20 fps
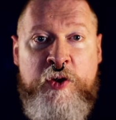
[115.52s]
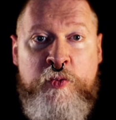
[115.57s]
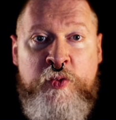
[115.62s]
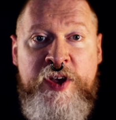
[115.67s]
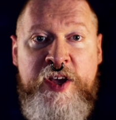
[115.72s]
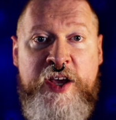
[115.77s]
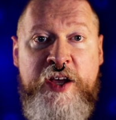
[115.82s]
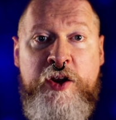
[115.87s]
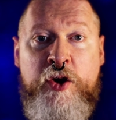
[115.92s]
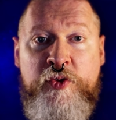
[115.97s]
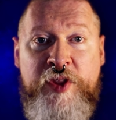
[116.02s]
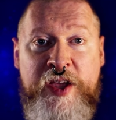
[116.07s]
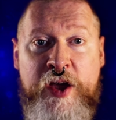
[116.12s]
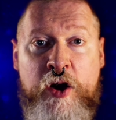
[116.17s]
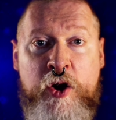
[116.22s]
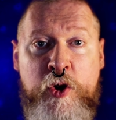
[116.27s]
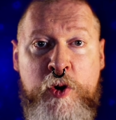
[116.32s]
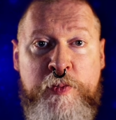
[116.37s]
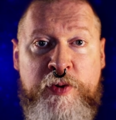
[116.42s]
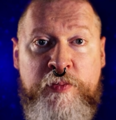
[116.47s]
We can only
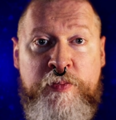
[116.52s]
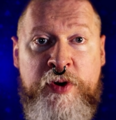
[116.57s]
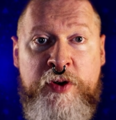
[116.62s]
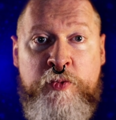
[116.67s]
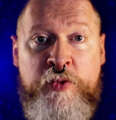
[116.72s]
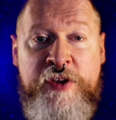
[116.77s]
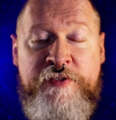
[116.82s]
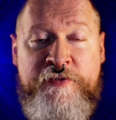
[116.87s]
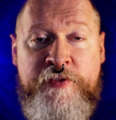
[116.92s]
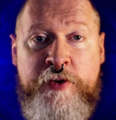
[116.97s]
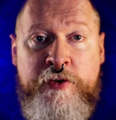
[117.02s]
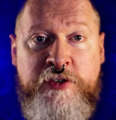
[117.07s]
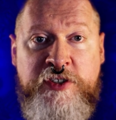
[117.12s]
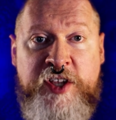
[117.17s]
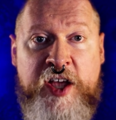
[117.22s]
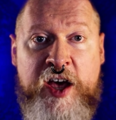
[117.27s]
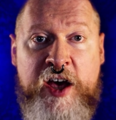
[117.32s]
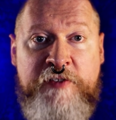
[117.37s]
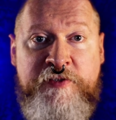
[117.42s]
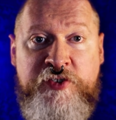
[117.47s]
hope, but we first
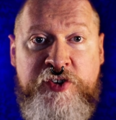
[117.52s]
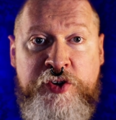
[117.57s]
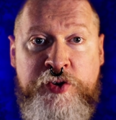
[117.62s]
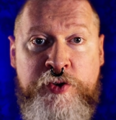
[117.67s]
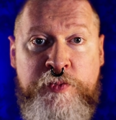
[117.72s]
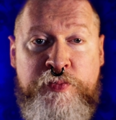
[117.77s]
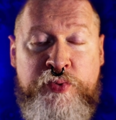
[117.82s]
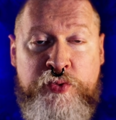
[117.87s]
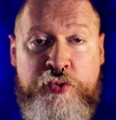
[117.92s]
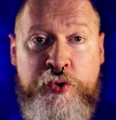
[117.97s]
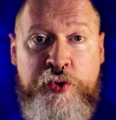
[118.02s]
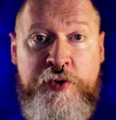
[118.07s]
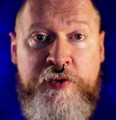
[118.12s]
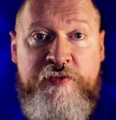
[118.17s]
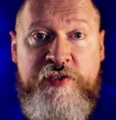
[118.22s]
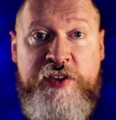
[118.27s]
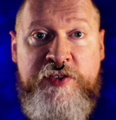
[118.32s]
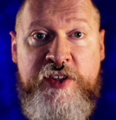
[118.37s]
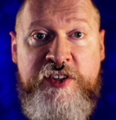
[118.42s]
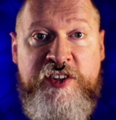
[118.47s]
have to prove
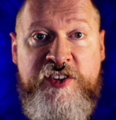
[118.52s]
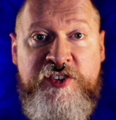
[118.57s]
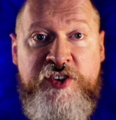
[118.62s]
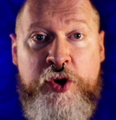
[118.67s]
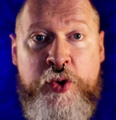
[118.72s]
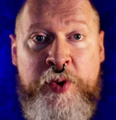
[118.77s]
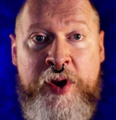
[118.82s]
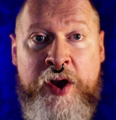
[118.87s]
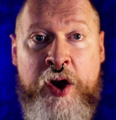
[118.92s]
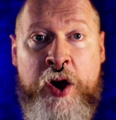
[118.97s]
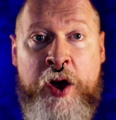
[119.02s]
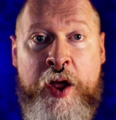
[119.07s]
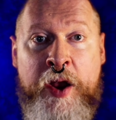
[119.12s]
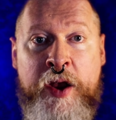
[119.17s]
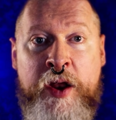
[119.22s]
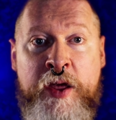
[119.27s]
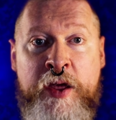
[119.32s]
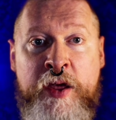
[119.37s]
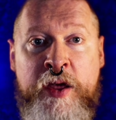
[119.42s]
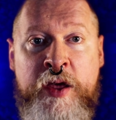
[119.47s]
that this is going on.
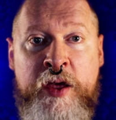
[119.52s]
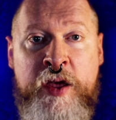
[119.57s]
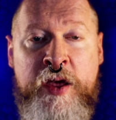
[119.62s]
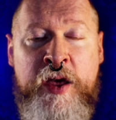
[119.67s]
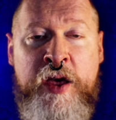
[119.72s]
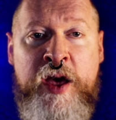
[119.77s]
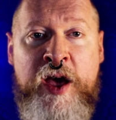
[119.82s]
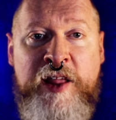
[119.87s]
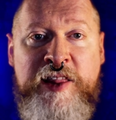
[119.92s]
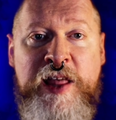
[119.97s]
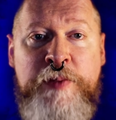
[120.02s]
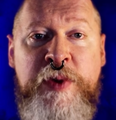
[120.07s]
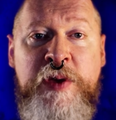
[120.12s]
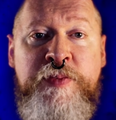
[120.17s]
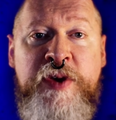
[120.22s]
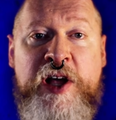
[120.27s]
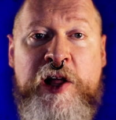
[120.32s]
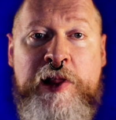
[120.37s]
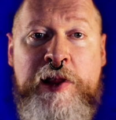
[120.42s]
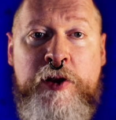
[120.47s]
Let me be
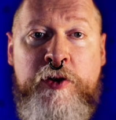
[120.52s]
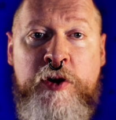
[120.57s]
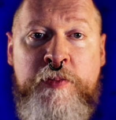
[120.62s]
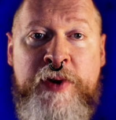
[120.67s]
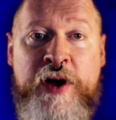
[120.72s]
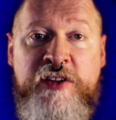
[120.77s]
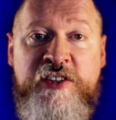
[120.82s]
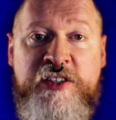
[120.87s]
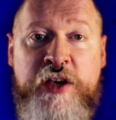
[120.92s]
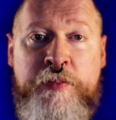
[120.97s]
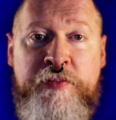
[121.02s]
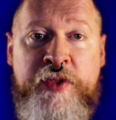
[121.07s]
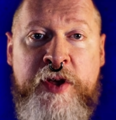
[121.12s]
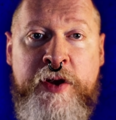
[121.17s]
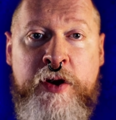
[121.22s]
clear about something,